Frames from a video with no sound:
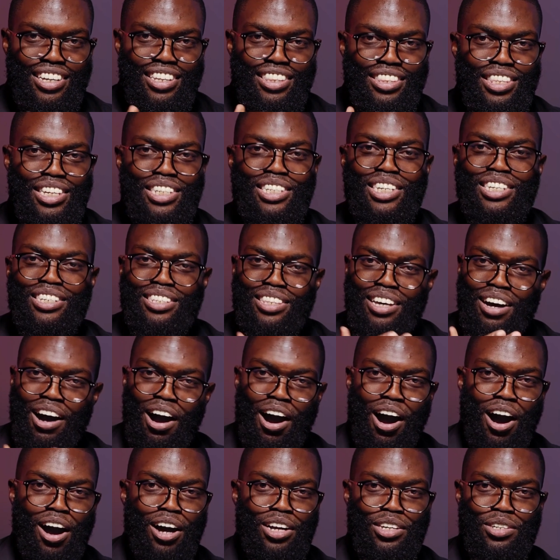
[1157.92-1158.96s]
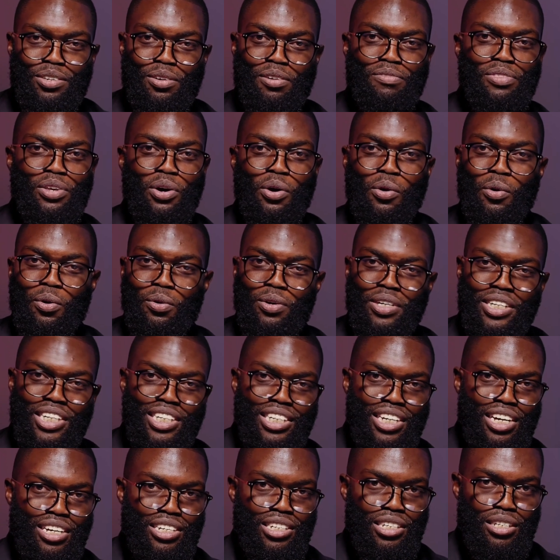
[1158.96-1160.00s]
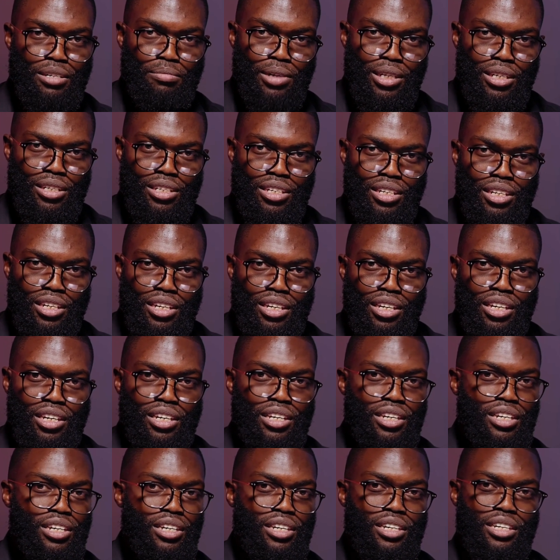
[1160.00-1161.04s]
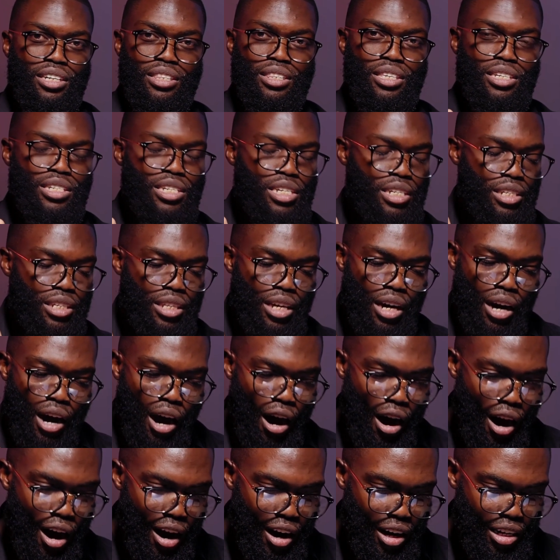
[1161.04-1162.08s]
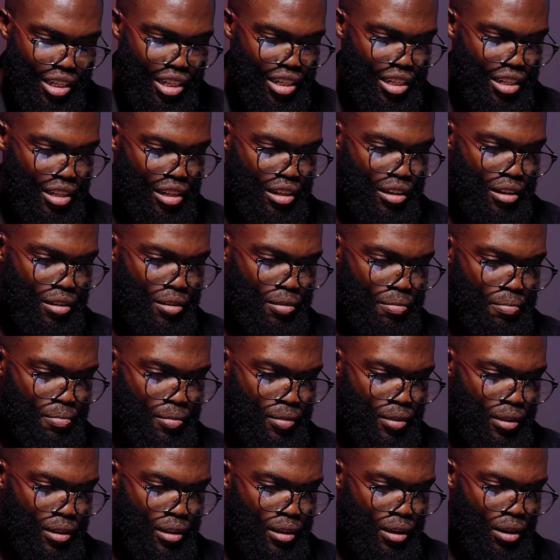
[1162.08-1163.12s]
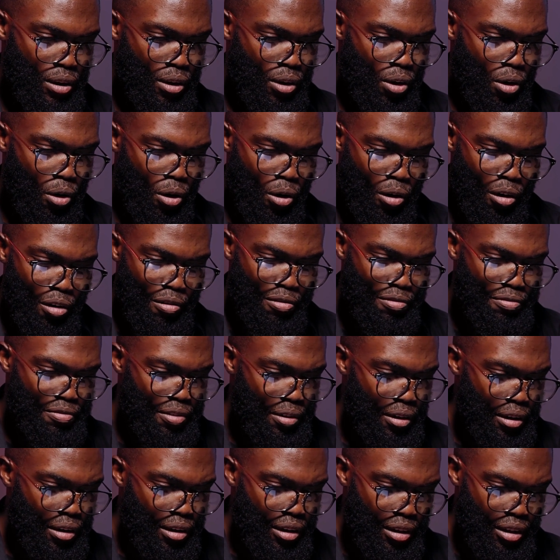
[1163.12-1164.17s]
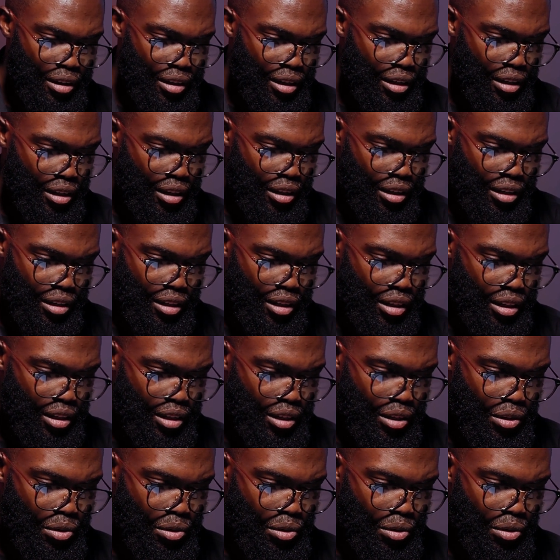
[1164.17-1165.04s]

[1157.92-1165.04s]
This is the heart of the Old Testament. This is the heart of, you